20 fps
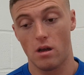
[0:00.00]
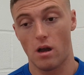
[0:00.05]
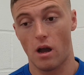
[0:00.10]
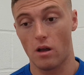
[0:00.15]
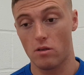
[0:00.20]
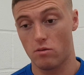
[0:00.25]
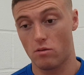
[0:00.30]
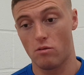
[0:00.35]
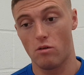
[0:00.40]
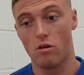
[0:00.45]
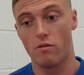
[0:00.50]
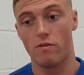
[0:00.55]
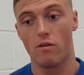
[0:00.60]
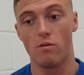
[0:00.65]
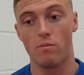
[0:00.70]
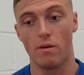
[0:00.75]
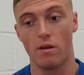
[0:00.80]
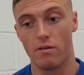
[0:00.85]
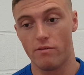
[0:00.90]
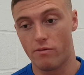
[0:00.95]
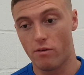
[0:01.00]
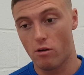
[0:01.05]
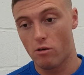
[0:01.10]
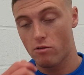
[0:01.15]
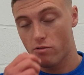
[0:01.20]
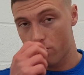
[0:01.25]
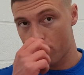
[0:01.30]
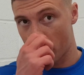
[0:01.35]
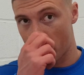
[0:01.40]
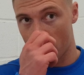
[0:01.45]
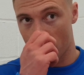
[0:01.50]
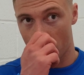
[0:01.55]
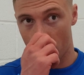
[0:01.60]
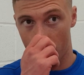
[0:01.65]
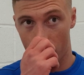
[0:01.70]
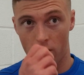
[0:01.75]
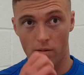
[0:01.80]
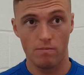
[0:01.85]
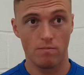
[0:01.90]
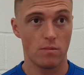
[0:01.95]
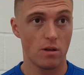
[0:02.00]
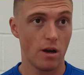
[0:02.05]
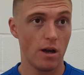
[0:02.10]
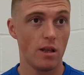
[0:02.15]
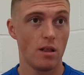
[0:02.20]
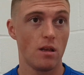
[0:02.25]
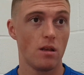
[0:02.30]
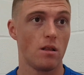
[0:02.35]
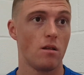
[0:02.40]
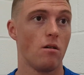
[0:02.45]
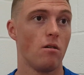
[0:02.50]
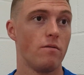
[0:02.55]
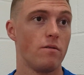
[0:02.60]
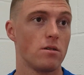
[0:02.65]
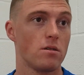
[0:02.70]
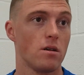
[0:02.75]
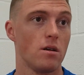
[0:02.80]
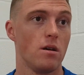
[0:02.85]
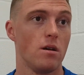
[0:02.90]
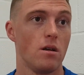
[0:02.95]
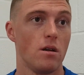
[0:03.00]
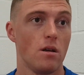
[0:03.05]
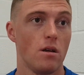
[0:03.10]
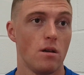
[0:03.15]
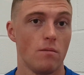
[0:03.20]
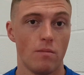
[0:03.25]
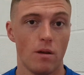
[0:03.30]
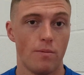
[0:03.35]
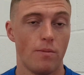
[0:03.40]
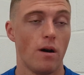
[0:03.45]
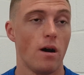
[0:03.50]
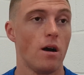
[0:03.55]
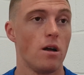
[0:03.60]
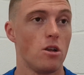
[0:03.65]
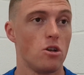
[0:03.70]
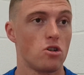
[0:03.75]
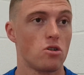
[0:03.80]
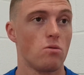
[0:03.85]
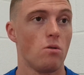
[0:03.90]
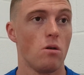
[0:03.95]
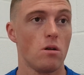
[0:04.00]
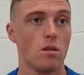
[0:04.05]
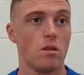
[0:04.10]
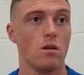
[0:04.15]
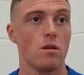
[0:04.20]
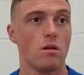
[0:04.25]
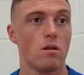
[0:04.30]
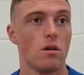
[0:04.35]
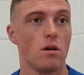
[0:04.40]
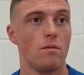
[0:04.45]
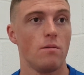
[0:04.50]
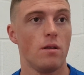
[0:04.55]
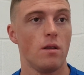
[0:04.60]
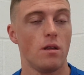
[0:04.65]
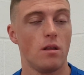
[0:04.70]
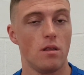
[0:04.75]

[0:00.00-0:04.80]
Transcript: I don't know if I'll be involved, but um, I'm delighted to obviously be part of the squad, you know what I mean?